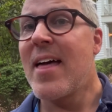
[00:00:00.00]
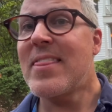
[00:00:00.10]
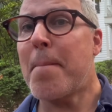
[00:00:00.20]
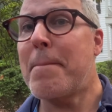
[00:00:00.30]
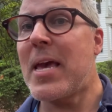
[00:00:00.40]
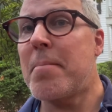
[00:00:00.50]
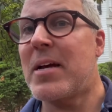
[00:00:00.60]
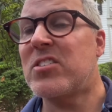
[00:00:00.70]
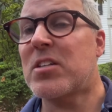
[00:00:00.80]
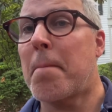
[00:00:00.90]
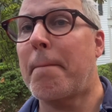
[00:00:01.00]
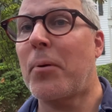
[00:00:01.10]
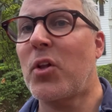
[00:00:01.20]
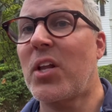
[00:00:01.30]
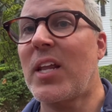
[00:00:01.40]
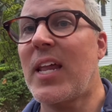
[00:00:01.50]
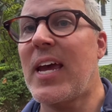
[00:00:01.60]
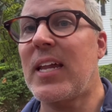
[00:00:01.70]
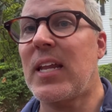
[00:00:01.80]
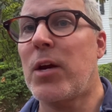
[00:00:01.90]
That beam is
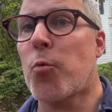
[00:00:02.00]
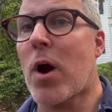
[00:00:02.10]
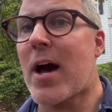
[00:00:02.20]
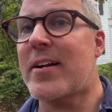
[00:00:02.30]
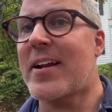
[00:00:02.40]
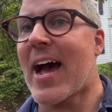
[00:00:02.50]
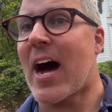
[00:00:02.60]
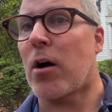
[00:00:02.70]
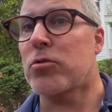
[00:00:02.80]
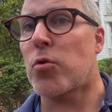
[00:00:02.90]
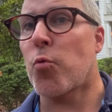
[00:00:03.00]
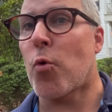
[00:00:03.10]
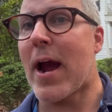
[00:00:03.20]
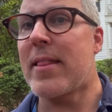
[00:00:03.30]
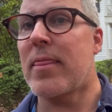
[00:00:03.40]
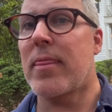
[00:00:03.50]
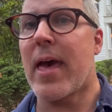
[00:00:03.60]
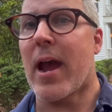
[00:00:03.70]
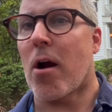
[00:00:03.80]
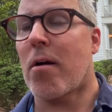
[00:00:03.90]
completely rotted out right
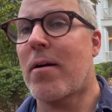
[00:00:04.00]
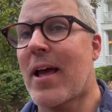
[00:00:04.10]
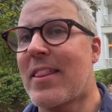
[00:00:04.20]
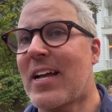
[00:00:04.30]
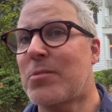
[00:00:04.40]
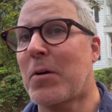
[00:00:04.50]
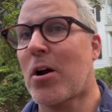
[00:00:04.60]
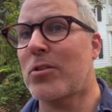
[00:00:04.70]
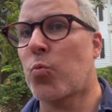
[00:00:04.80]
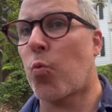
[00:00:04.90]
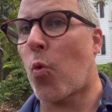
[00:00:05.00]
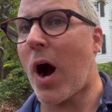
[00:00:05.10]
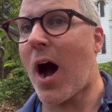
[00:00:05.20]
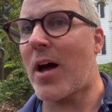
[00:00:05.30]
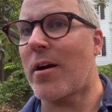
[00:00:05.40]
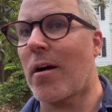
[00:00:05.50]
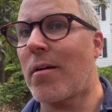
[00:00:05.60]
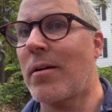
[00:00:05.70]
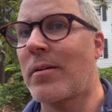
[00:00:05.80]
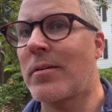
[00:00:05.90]
there. And that's because the
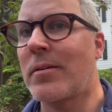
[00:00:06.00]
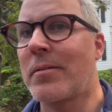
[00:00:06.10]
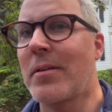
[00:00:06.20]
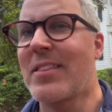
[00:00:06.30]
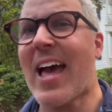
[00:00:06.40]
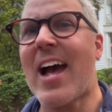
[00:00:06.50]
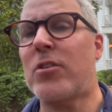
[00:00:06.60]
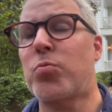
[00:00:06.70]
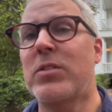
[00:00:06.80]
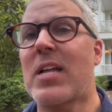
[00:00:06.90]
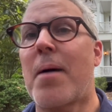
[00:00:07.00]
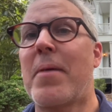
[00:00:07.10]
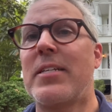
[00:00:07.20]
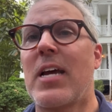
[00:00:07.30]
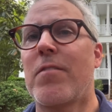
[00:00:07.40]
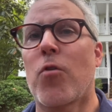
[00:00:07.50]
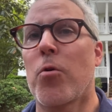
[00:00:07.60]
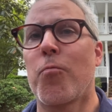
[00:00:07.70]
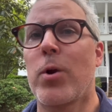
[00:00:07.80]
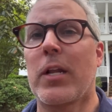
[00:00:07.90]
house was not maintained for a
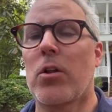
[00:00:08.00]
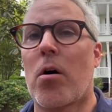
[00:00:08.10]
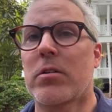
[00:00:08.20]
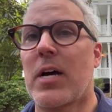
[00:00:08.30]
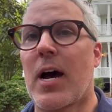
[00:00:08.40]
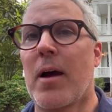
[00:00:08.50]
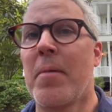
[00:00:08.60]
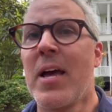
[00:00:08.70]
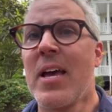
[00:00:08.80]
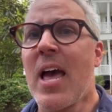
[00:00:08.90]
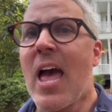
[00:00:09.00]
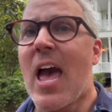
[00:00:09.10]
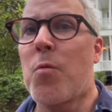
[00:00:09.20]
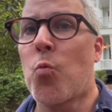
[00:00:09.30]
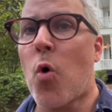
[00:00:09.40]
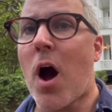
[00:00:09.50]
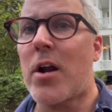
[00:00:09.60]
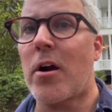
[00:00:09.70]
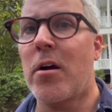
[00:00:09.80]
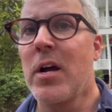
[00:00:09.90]
really long time. And
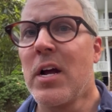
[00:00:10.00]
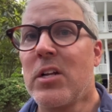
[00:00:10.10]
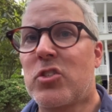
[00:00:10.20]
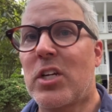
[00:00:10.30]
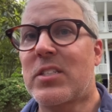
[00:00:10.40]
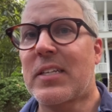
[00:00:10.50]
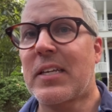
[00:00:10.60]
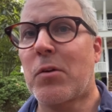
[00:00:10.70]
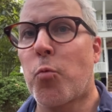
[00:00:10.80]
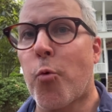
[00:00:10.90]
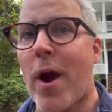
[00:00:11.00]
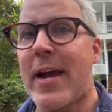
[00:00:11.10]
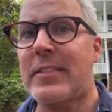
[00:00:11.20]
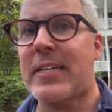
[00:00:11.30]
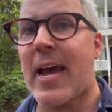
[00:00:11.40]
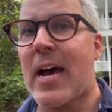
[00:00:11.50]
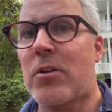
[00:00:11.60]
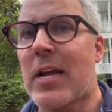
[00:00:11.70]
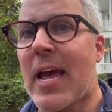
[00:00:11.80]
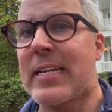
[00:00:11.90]
water just ran down
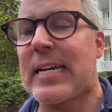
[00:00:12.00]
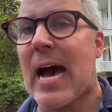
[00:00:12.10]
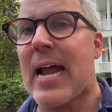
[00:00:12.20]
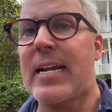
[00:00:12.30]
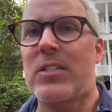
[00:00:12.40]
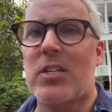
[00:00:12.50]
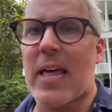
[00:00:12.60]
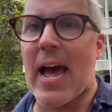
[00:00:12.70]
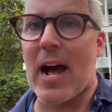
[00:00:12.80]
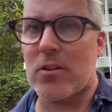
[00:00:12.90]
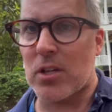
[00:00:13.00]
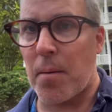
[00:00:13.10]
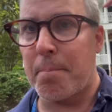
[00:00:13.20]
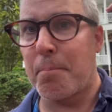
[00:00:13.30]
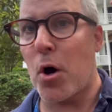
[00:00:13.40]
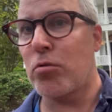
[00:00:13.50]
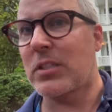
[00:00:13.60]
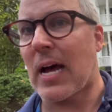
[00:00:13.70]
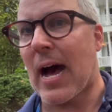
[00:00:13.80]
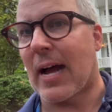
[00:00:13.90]
and got into the house on both
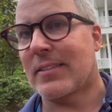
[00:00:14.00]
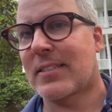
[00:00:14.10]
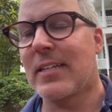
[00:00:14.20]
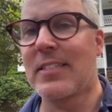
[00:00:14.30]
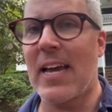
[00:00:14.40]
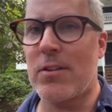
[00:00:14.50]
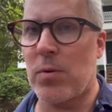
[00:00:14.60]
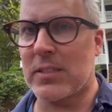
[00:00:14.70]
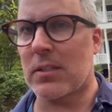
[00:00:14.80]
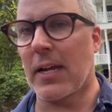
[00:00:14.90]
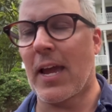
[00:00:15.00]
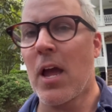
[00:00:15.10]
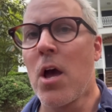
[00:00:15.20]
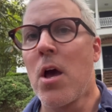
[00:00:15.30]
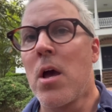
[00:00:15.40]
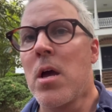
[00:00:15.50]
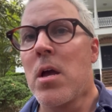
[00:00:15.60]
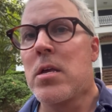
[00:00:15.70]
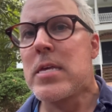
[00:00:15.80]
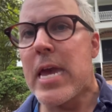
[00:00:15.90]
sides continuously,
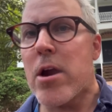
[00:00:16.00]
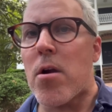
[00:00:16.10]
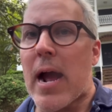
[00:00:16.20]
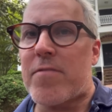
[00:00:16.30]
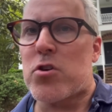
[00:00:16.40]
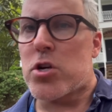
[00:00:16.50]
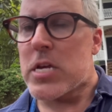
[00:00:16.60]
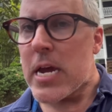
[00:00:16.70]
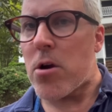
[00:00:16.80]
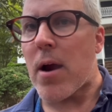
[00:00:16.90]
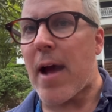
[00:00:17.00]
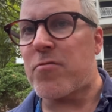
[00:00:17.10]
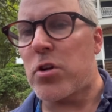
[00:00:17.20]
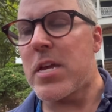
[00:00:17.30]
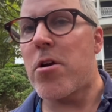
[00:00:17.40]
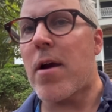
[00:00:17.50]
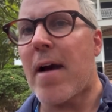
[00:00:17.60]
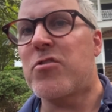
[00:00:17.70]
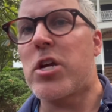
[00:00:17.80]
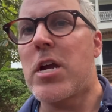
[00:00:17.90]
year after year after year
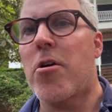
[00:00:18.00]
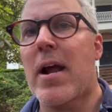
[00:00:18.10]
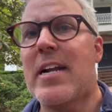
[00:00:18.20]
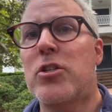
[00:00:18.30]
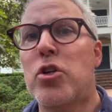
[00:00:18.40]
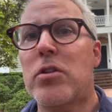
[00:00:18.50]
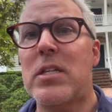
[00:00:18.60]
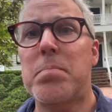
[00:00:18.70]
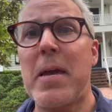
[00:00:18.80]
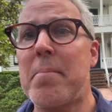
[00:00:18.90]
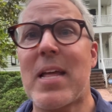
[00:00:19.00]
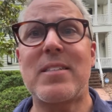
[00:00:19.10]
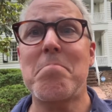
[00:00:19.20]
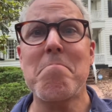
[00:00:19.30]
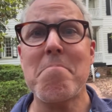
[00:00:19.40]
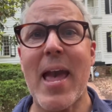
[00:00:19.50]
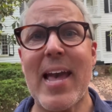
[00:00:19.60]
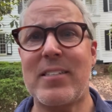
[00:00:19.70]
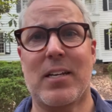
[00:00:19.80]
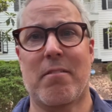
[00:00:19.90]
after year. And it took this beam that's
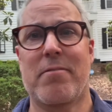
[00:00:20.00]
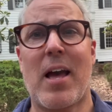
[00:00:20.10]
massive.